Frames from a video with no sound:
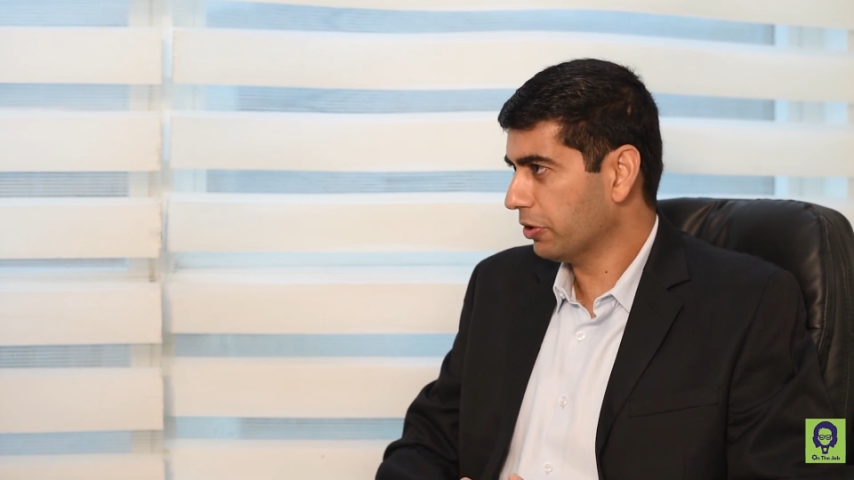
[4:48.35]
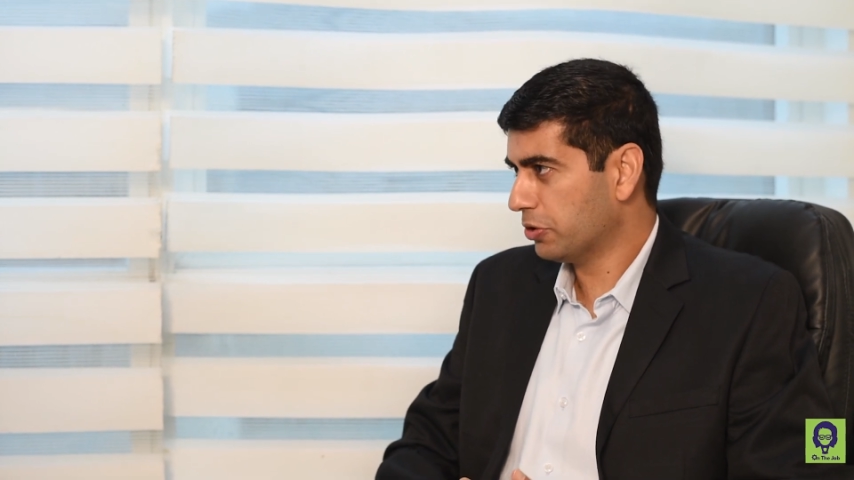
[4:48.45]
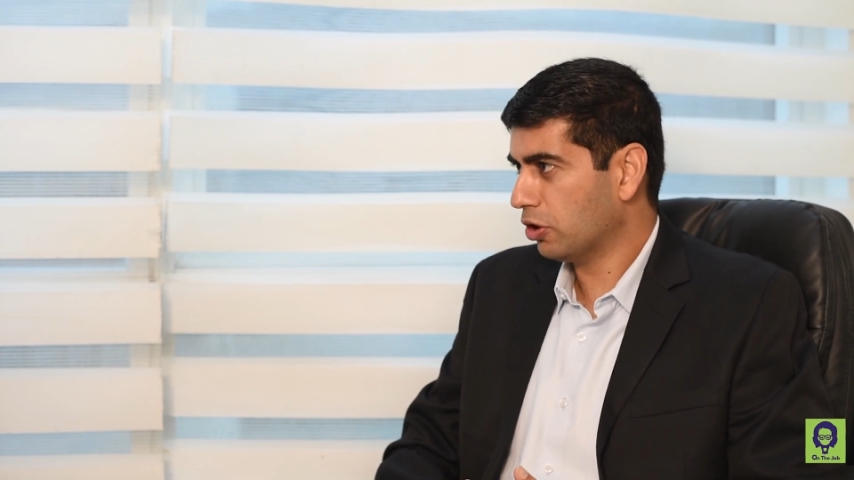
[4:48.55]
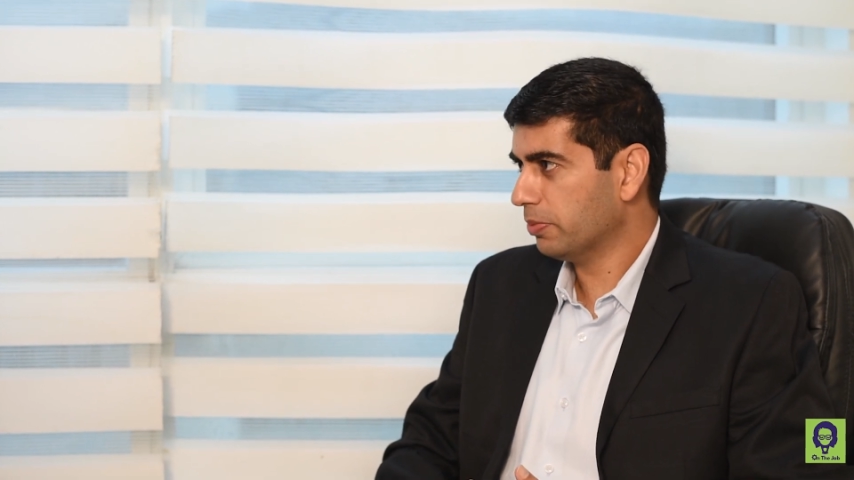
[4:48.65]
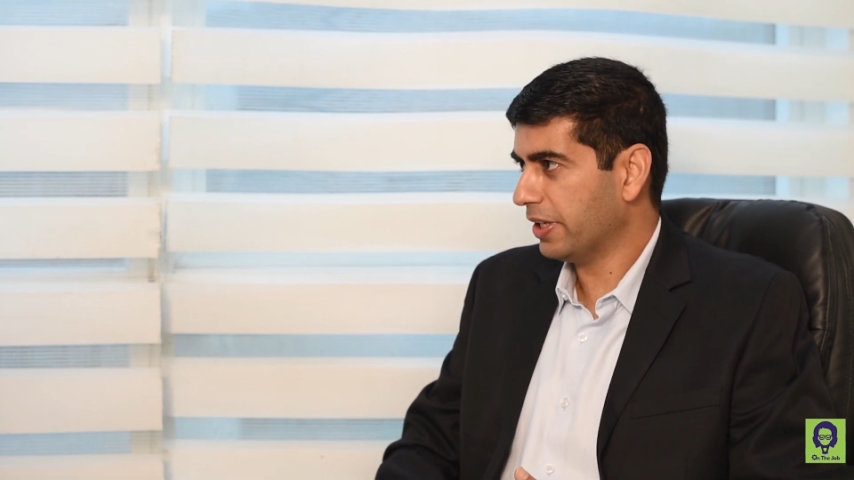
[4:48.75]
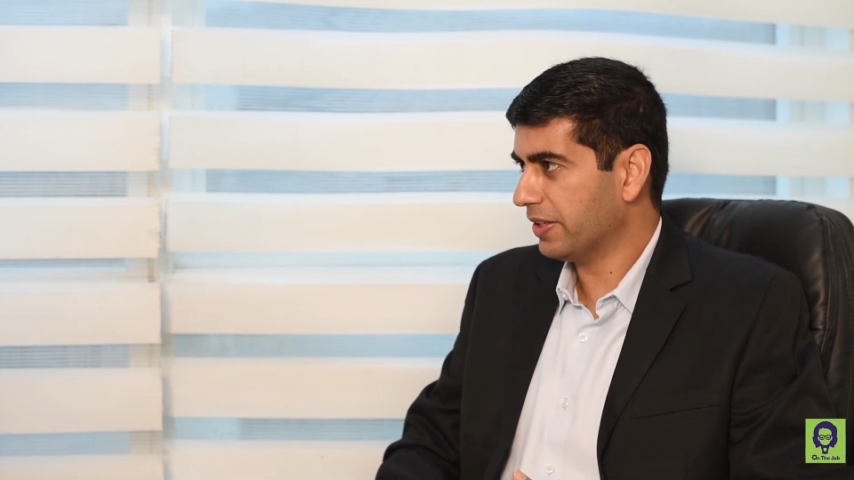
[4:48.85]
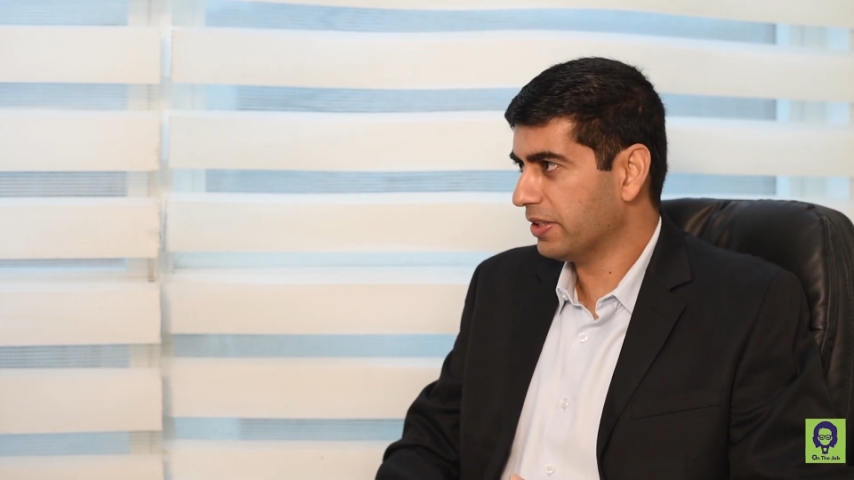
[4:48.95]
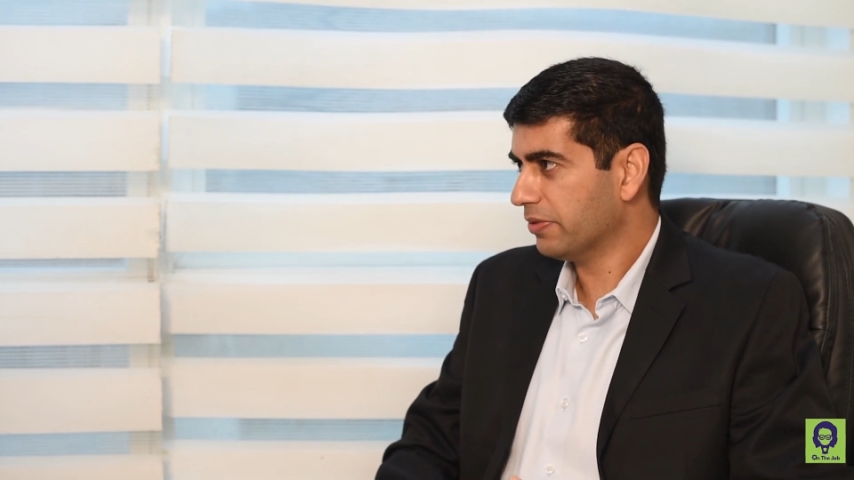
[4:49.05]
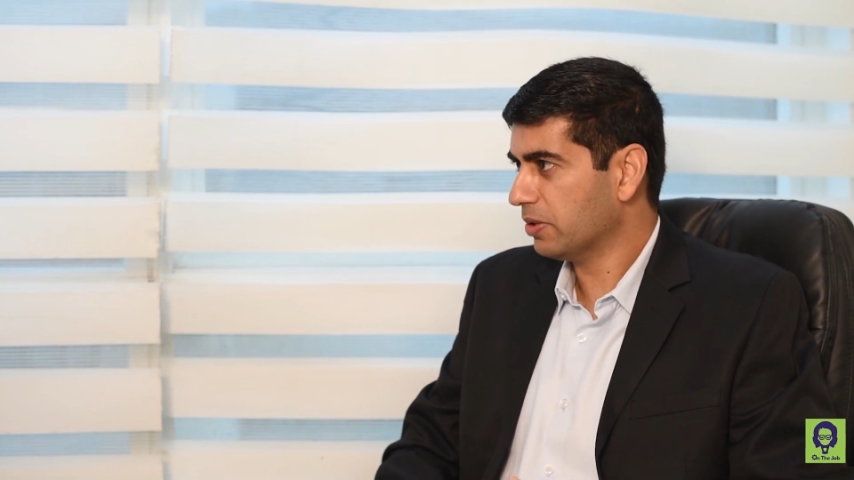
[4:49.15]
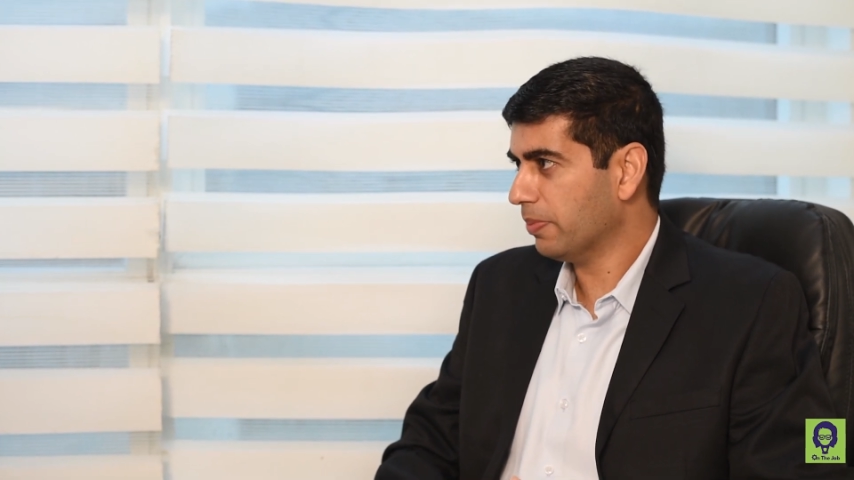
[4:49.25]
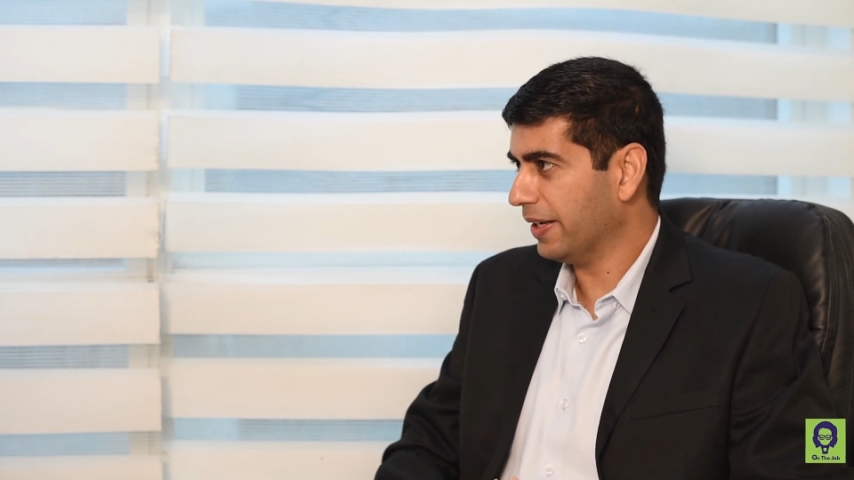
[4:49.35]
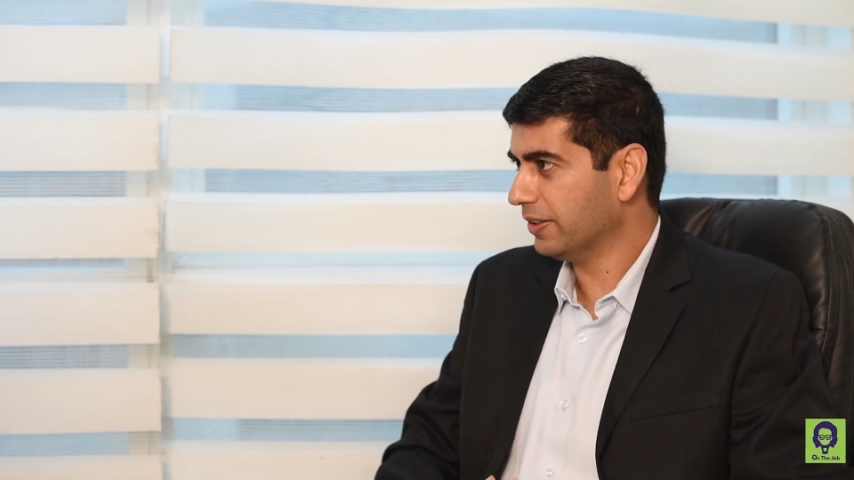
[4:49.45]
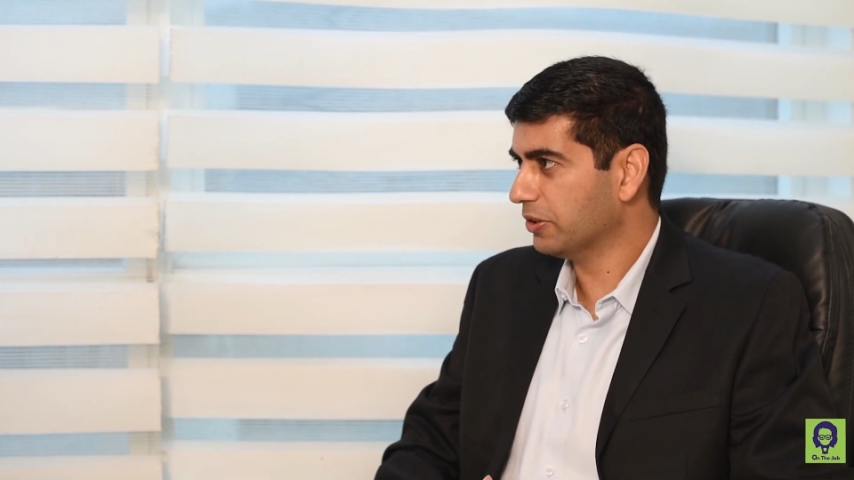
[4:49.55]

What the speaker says: job at HDFC Bank.